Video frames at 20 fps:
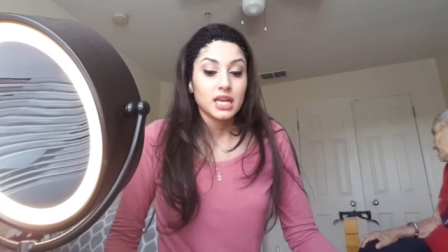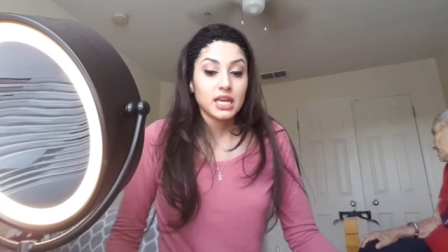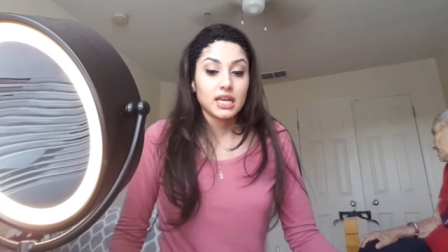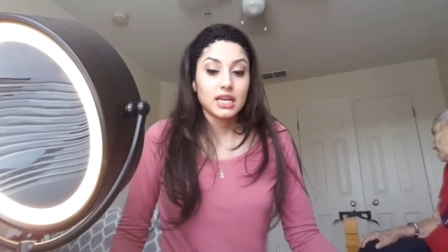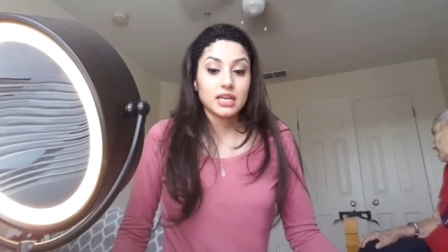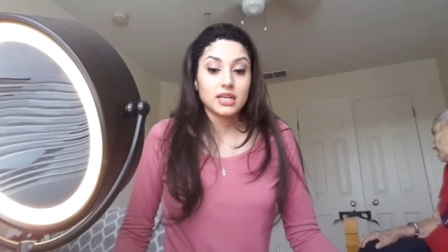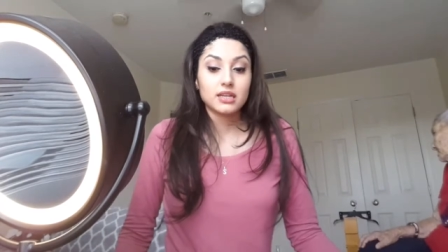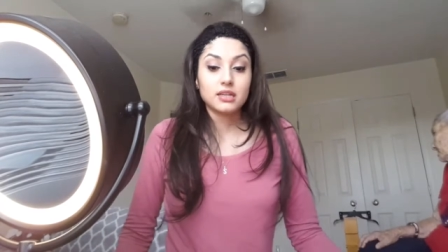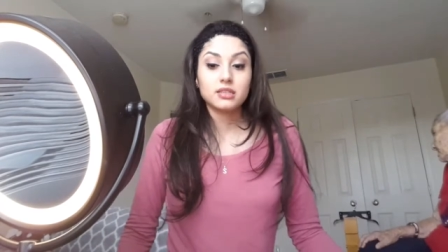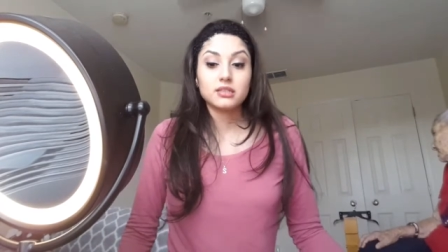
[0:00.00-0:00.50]

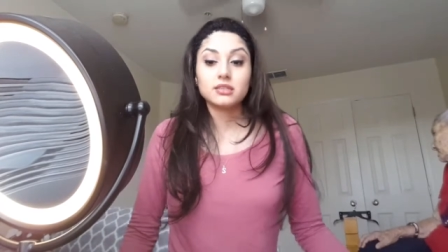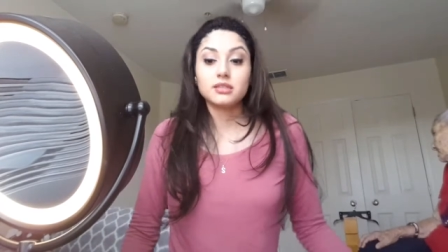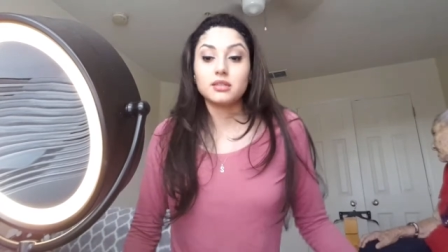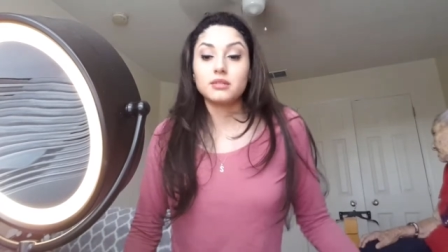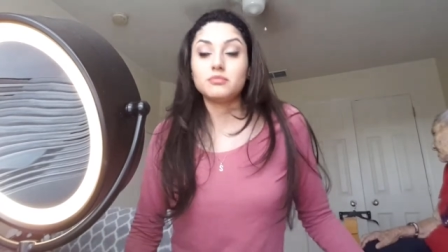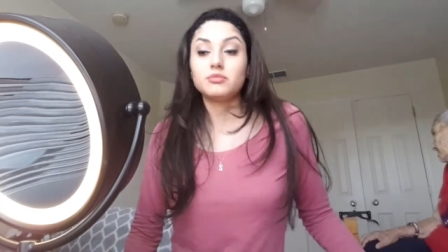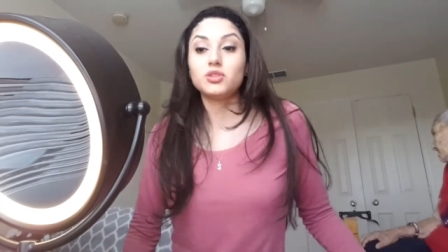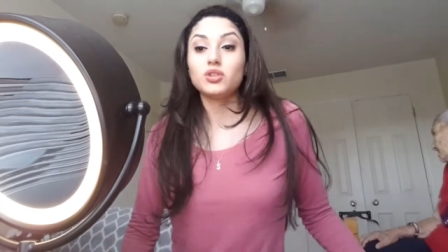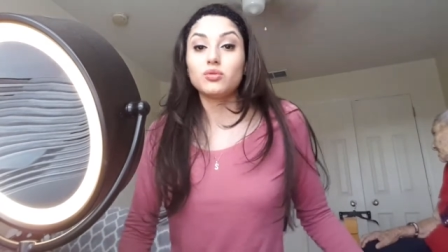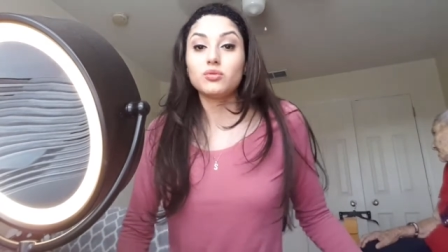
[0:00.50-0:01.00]
and
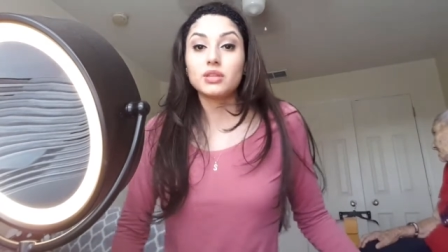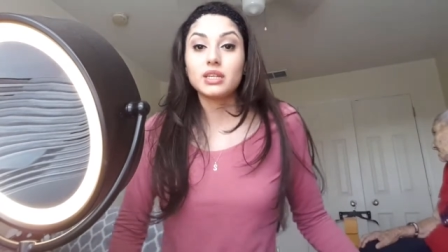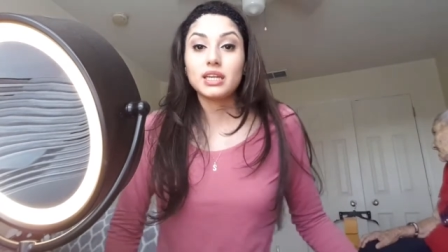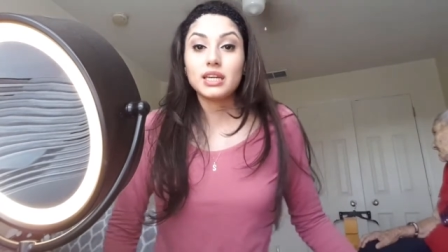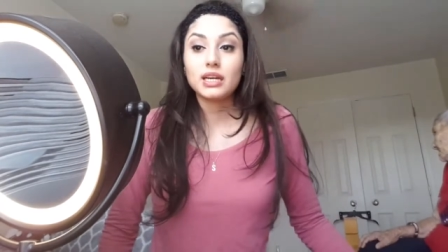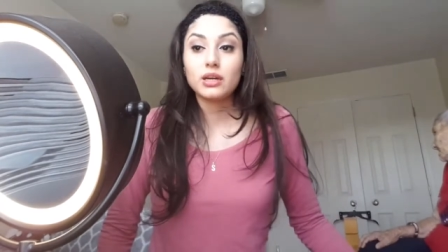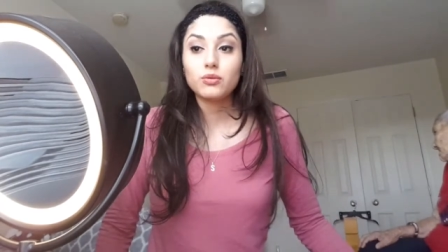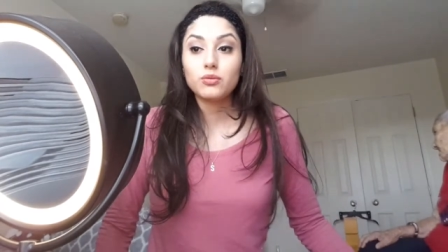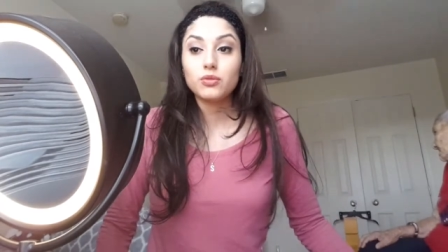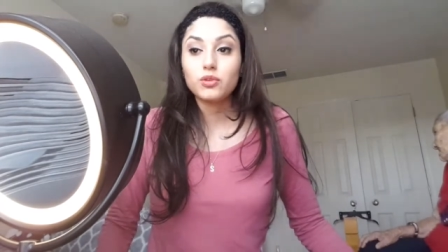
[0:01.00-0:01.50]
don't
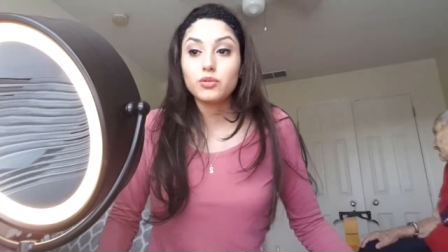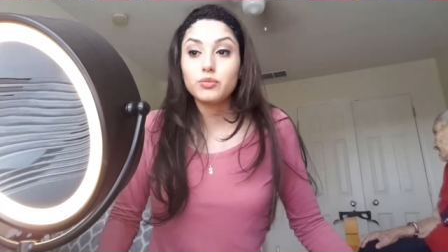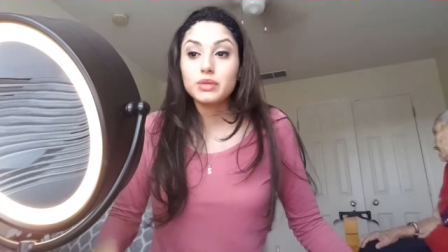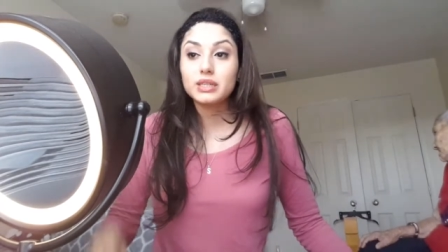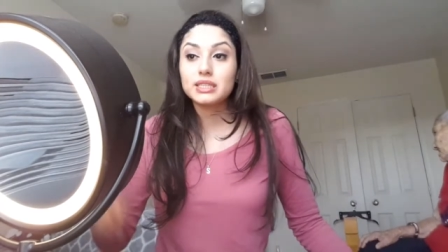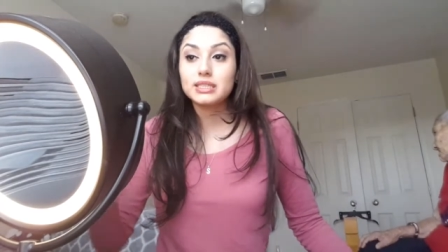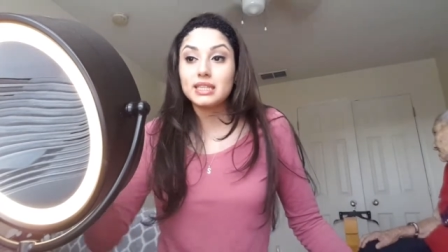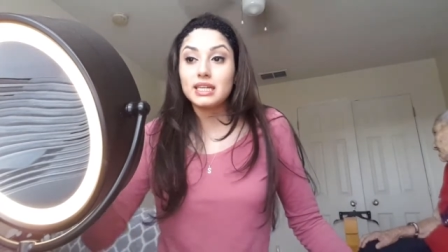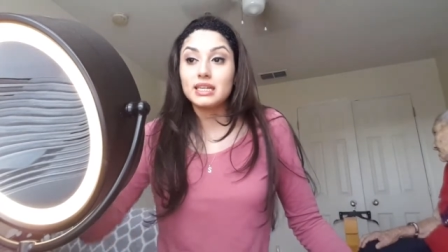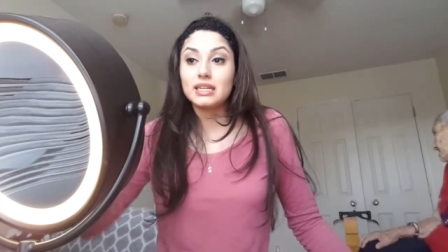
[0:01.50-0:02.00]
think I will
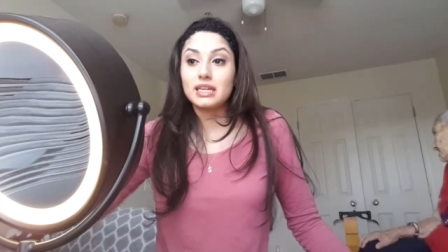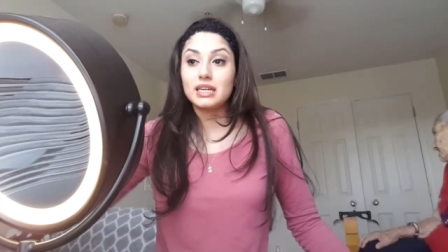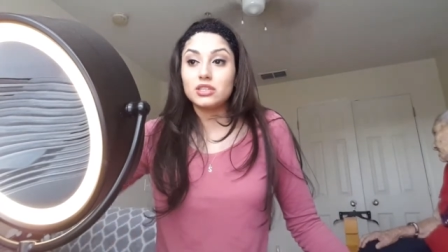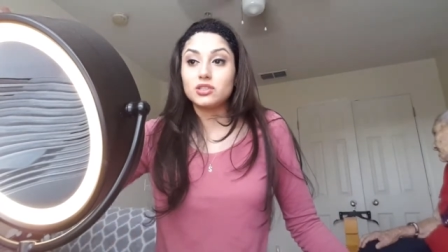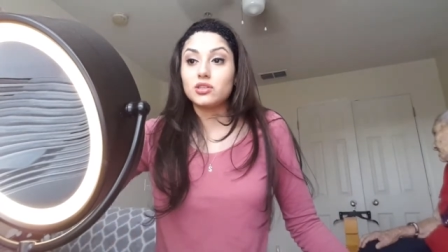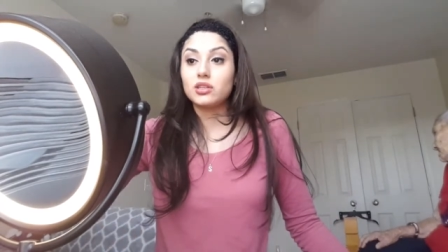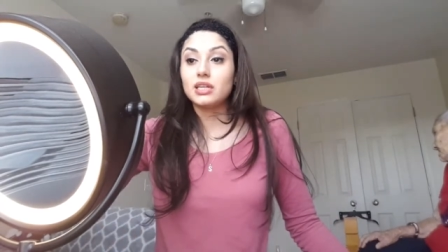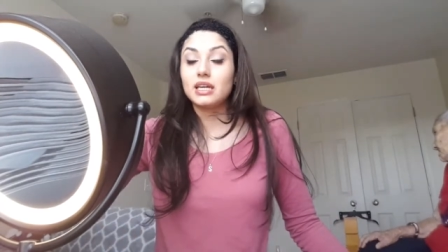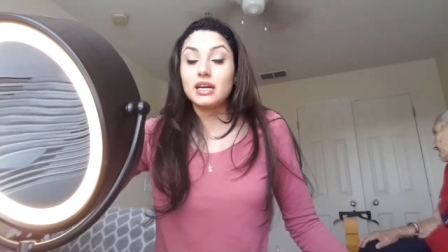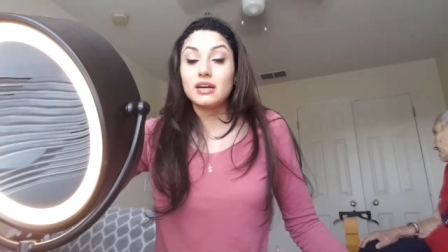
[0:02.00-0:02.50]
because I
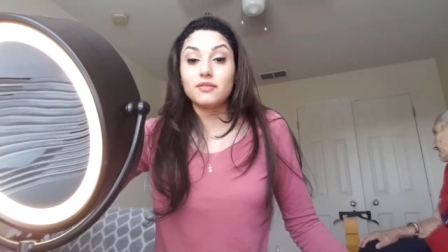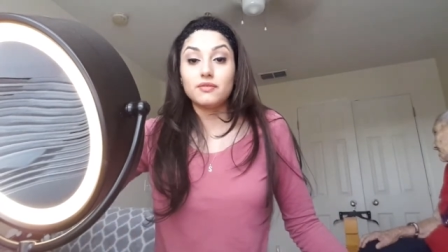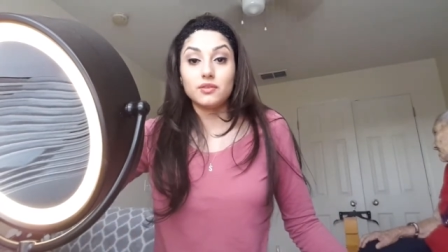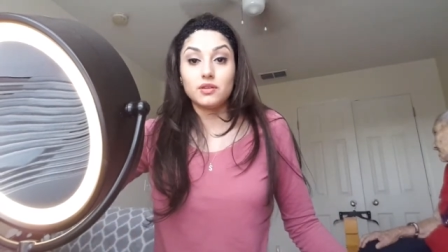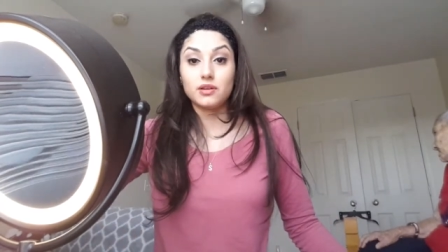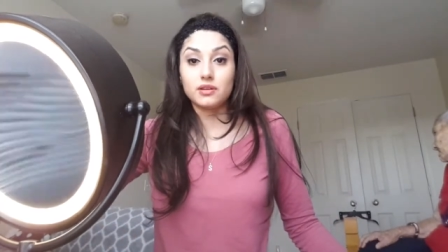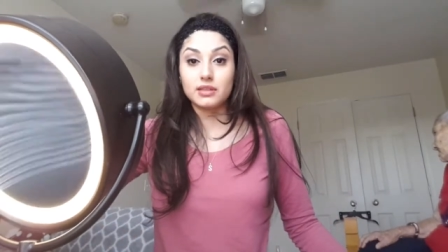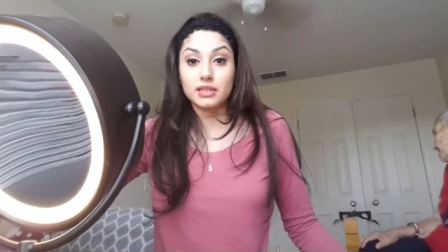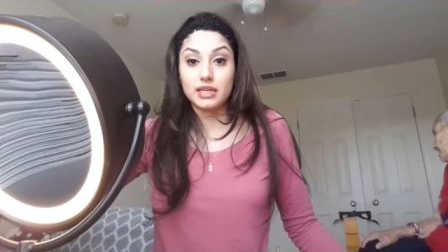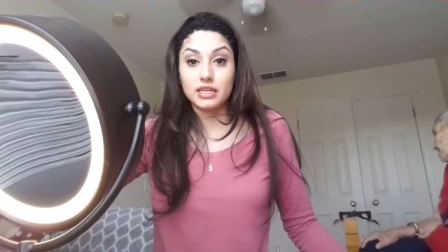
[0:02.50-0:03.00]
naturally have
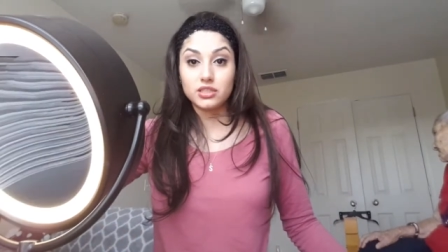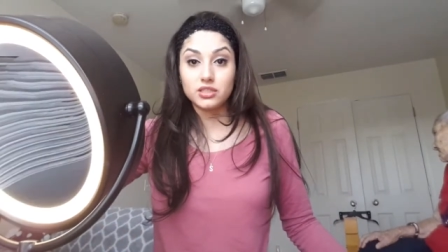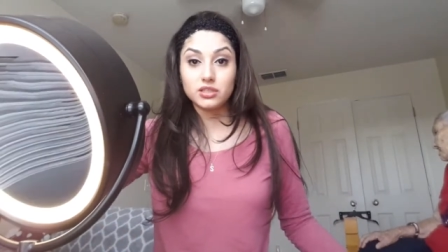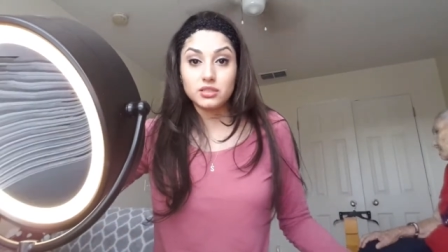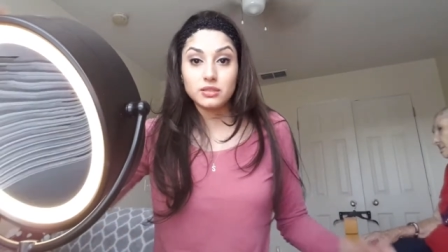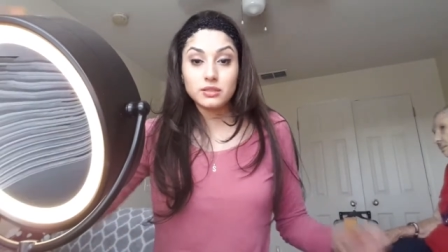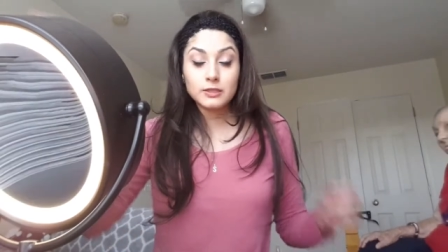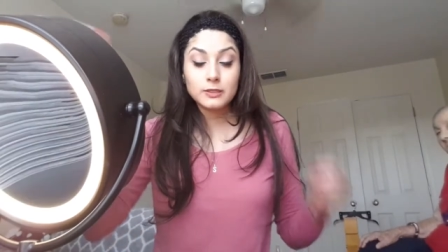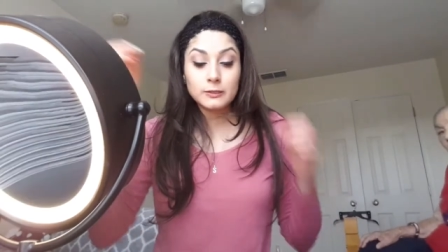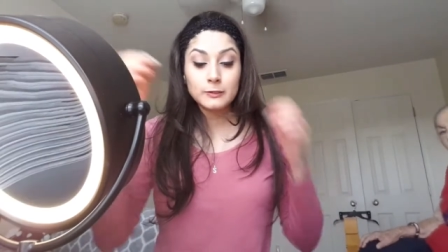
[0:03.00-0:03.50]
long
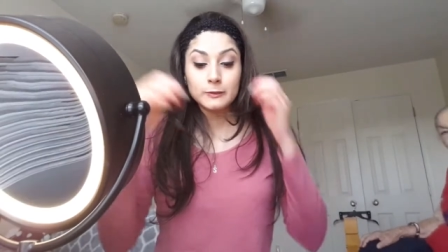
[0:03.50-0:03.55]
lashes.